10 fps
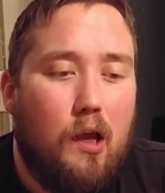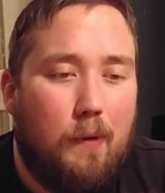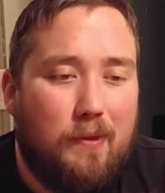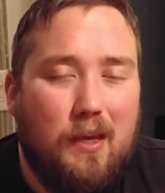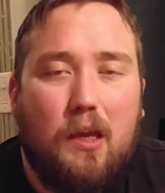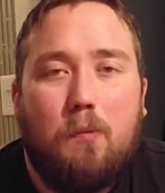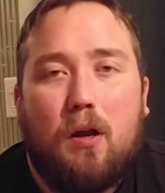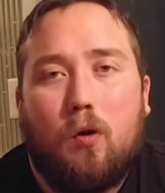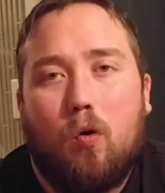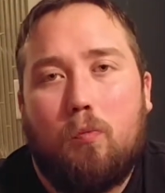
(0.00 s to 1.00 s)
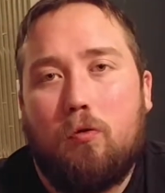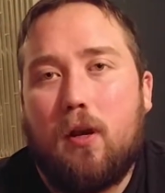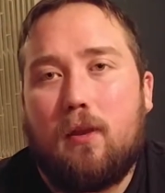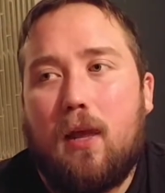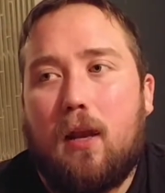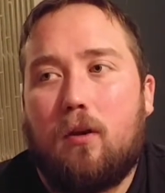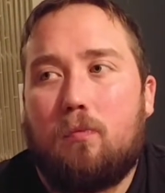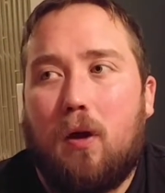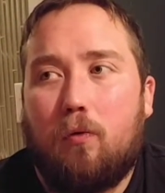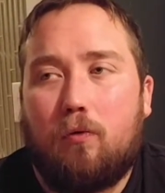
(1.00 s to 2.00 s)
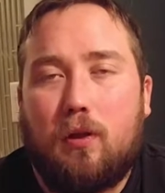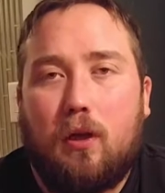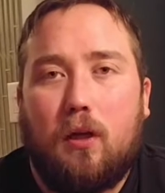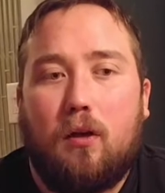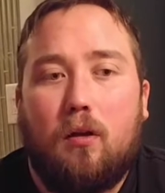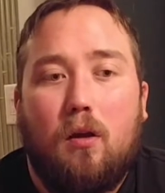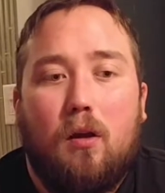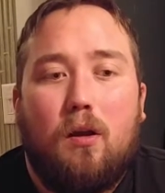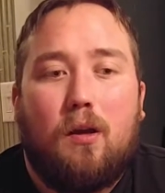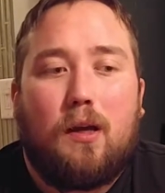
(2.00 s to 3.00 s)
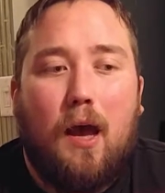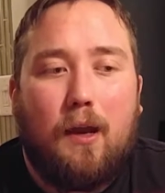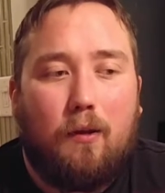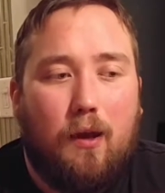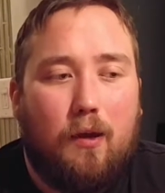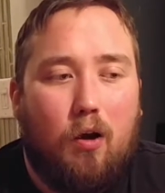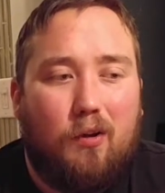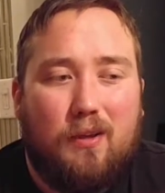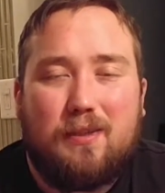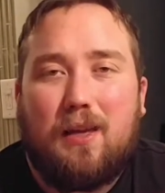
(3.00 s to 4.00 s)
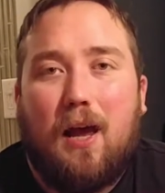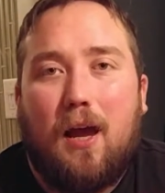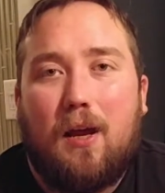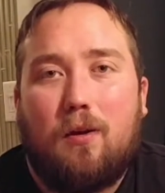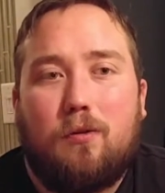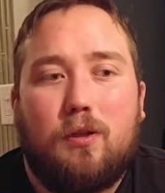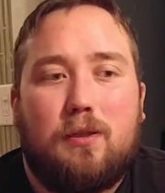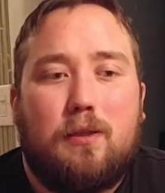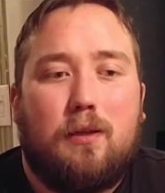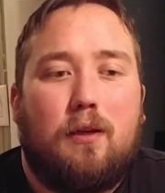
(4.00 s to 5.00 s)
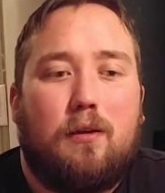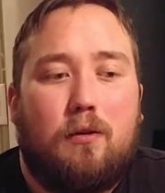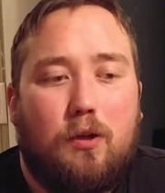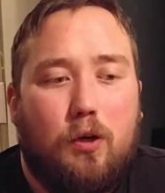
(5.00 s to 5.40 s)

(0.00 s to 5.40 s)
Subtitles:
I'm thinking about incorporating that into my routine, kind of like on the side, just to,